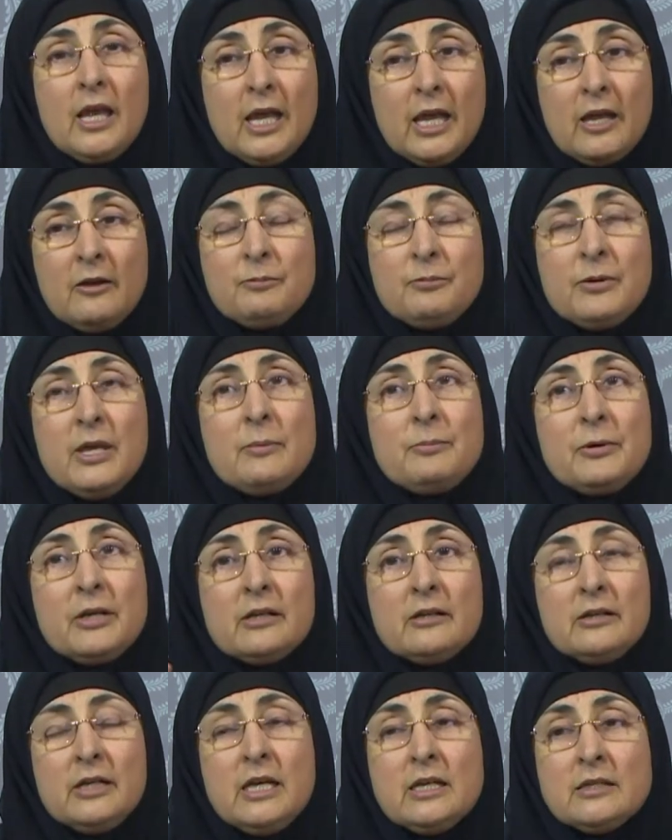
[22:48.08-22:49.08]
If people
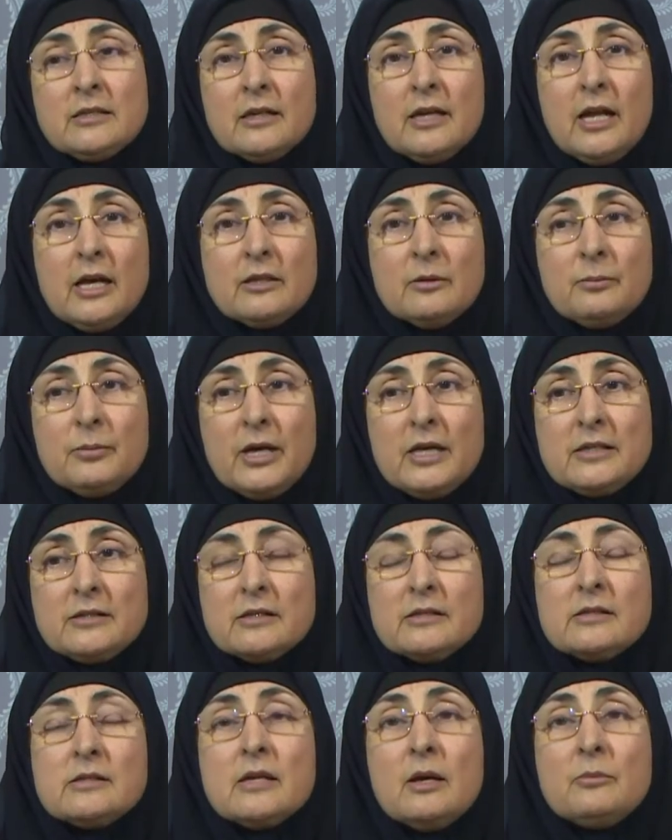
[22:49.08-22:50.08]
greet another
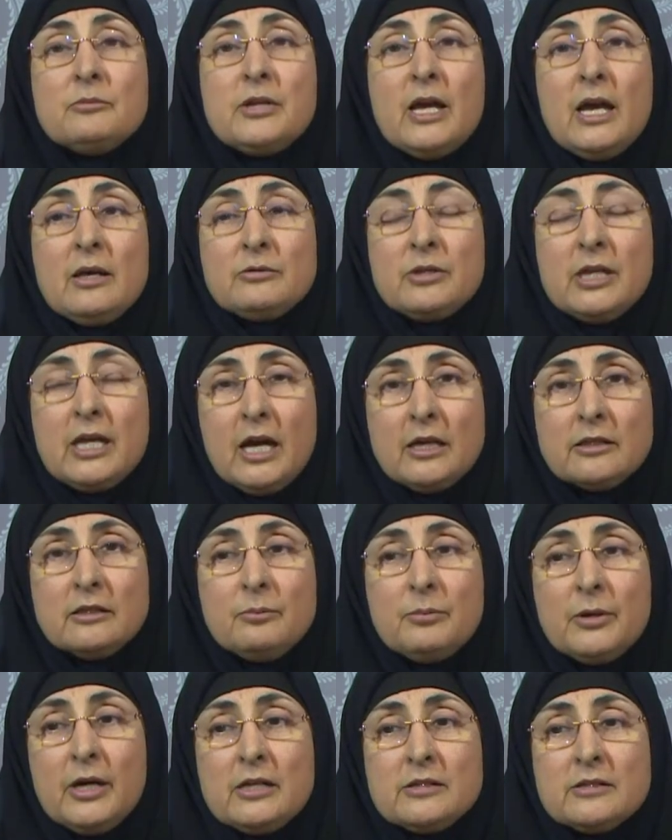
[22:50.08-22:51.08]
person, sometimes the other
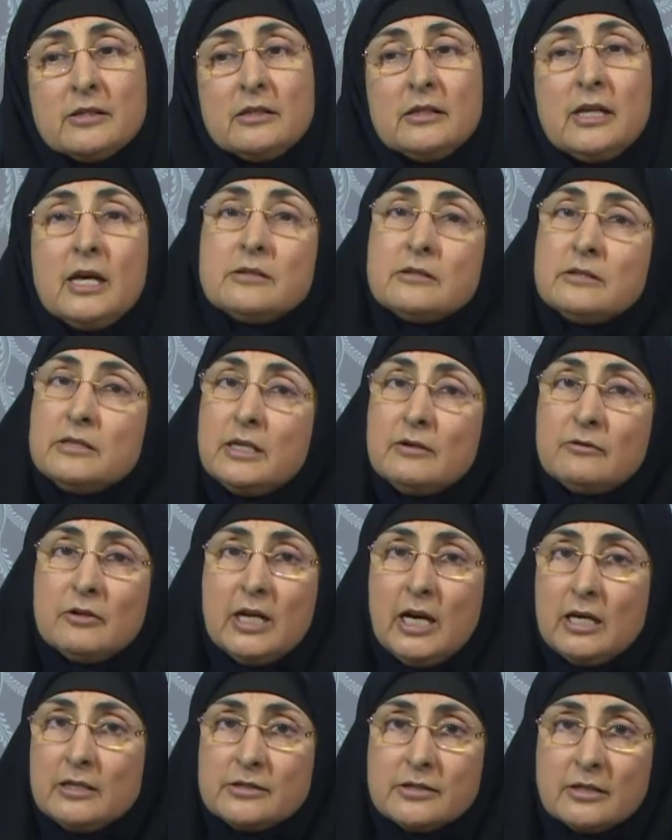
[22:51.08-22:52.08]
person doesn't
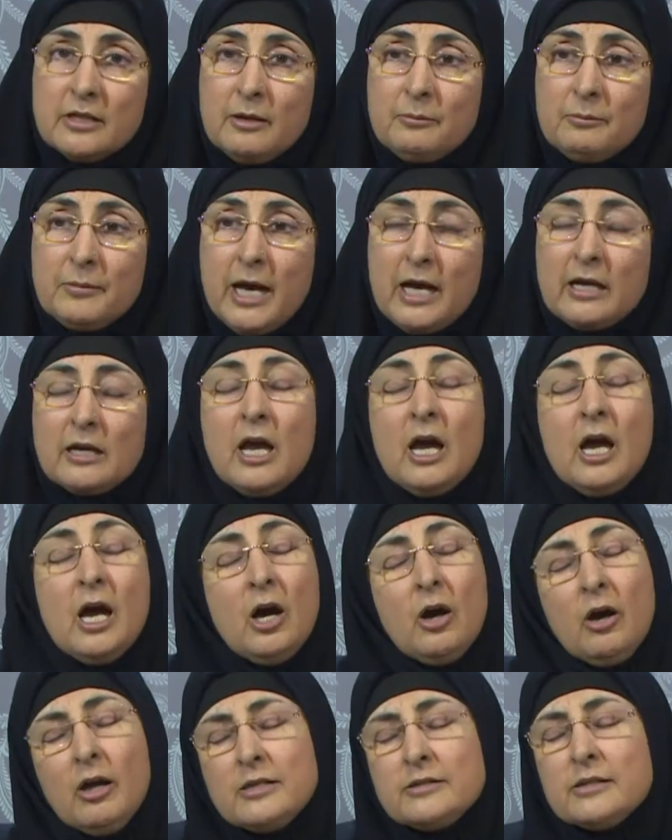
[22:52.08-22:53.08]
even answer him back.
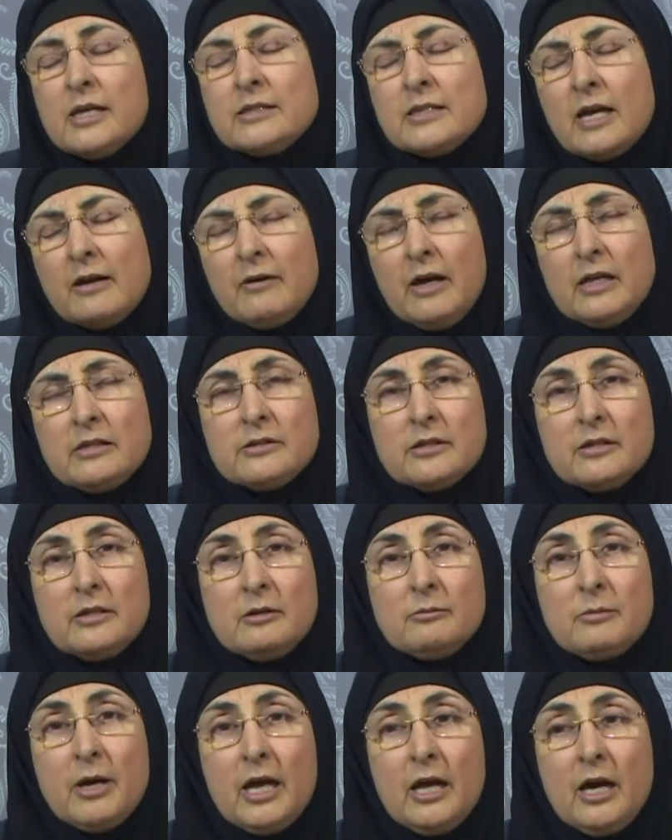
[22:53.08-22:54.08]
Or he says, I've answered
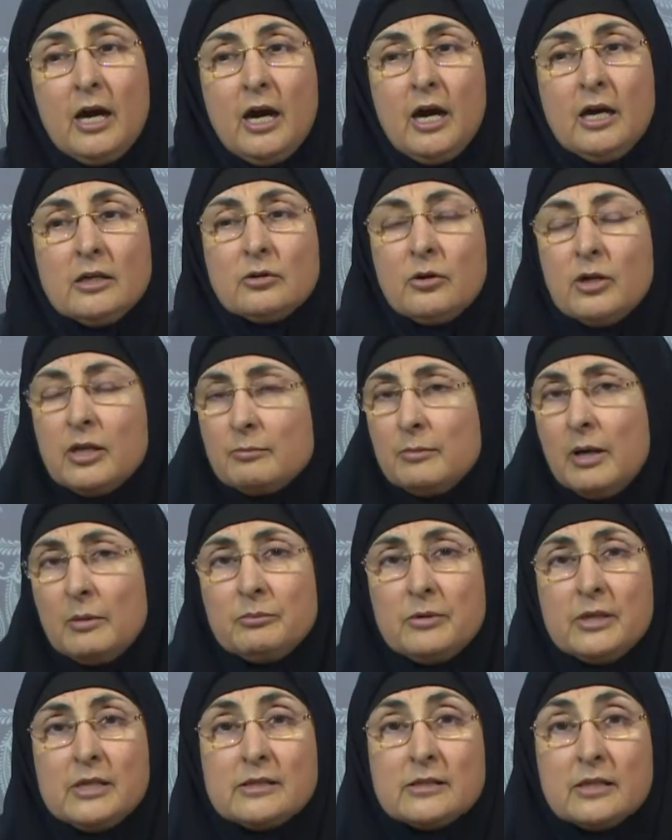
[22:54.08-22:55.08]
in my heart, or he
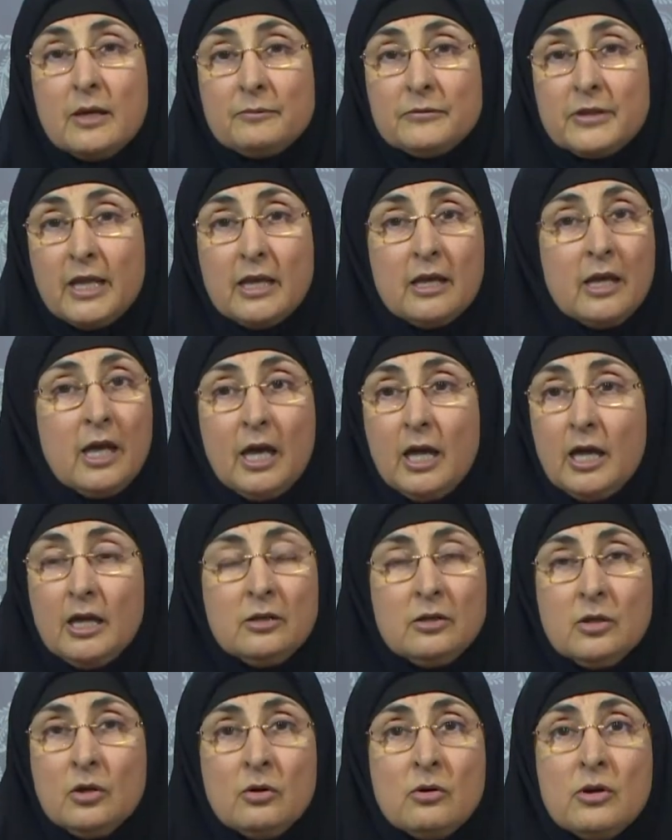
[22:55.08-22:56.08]
mumbles something.
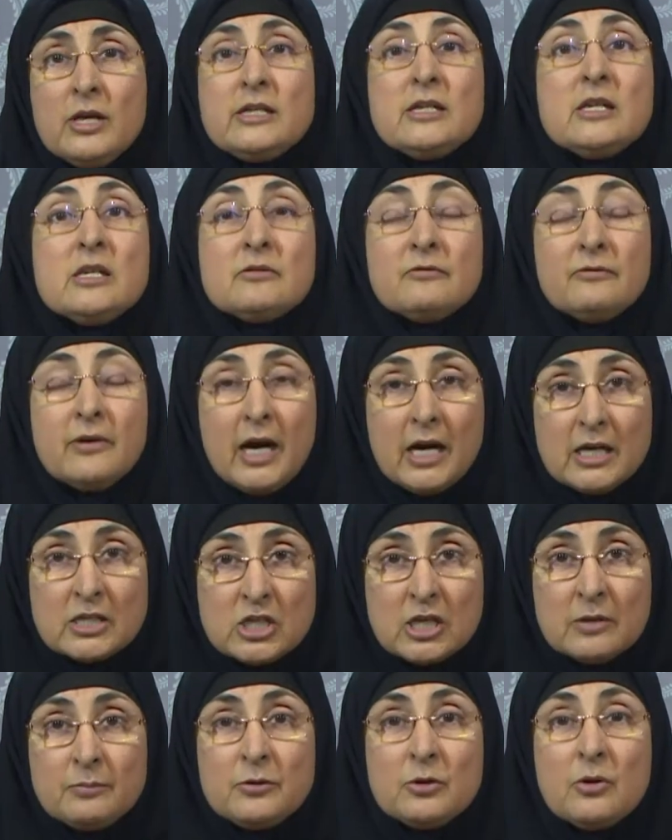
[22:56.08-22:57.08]
No, it is
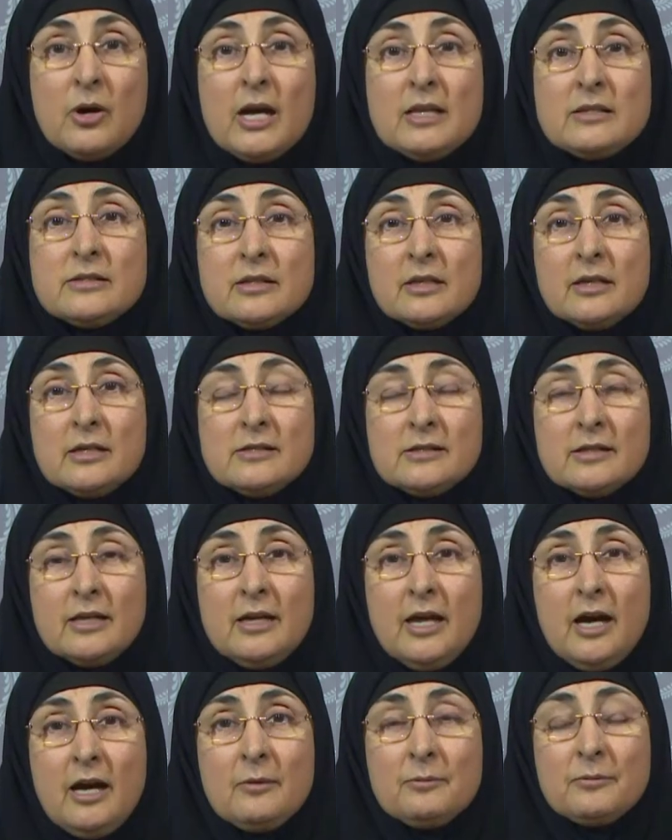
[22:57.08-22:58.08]
wajib to answer a
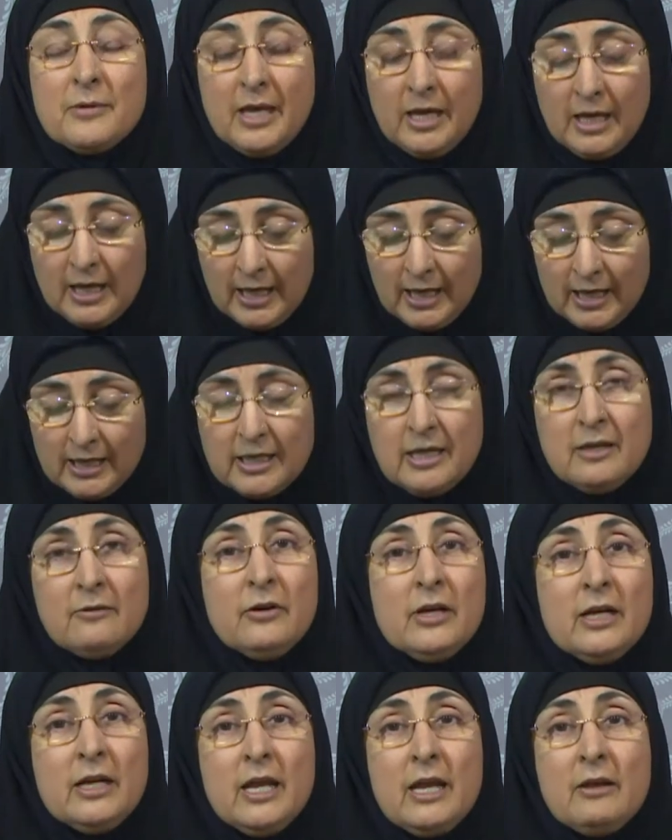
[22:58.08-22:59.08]
salam.
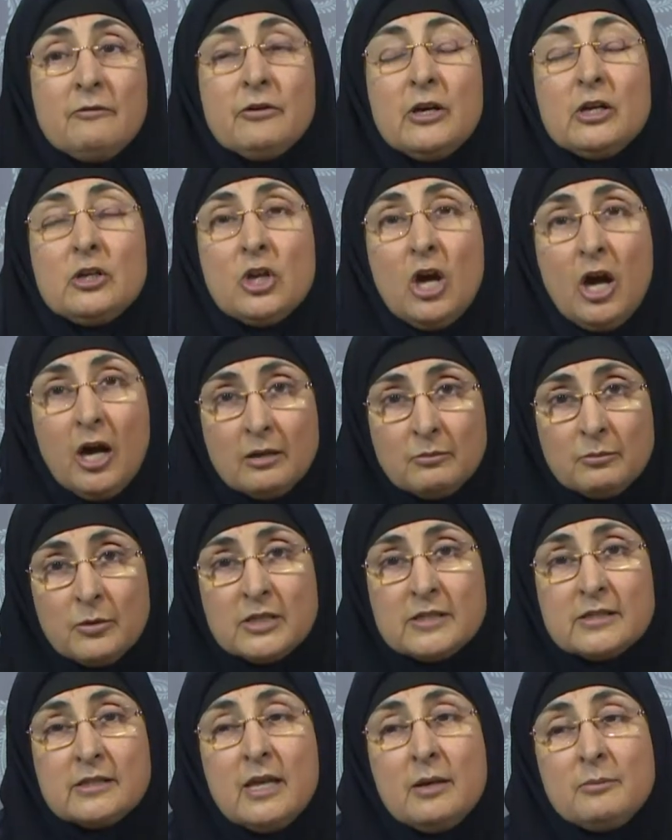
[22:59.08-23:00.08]
Even if a
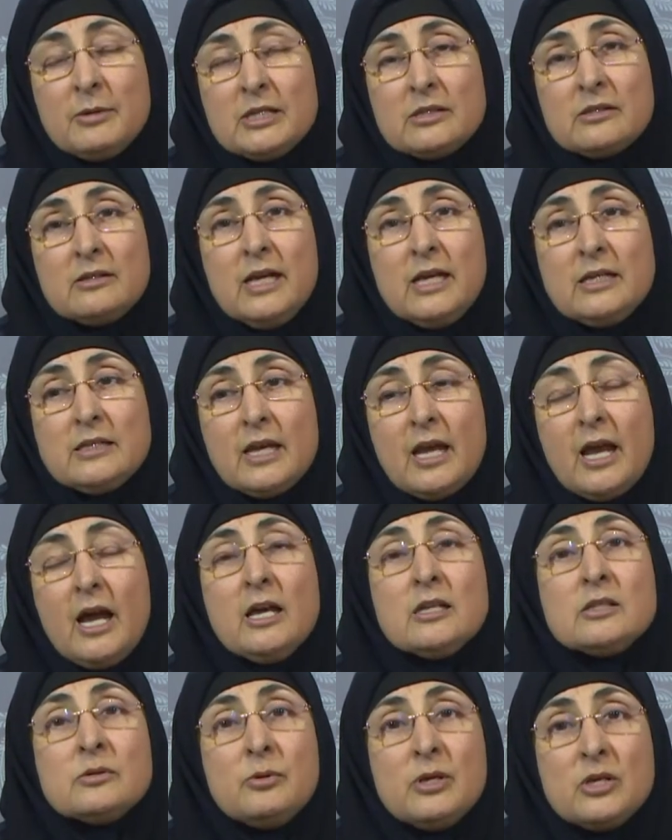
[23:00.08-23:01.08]
non-Muslim is greeting
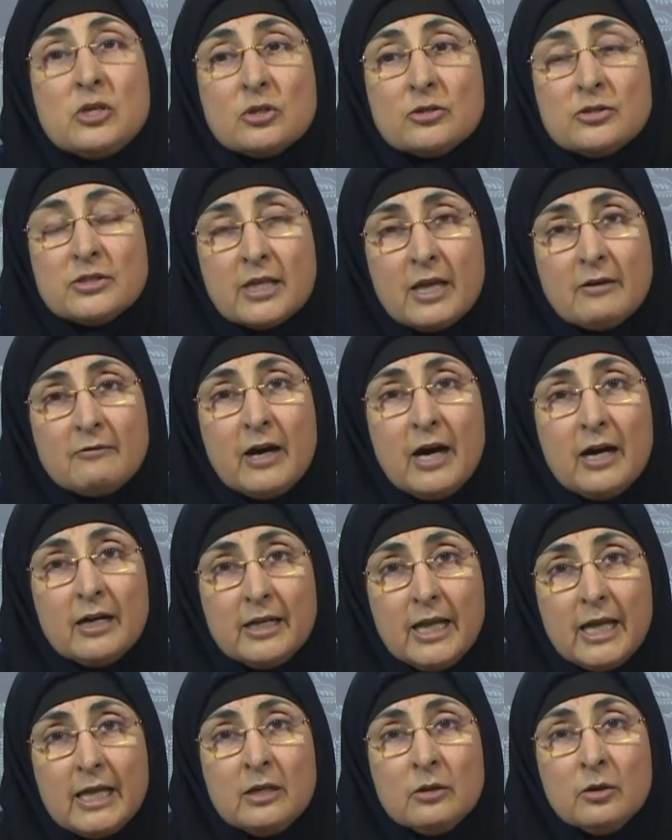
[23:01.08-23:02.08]
us, we should say wa
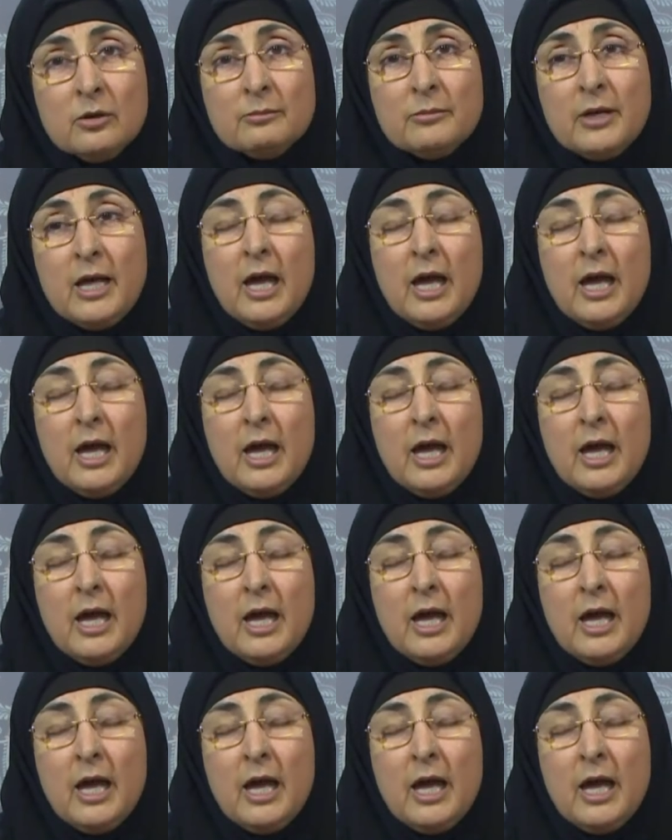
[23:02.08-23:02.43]
alaikum.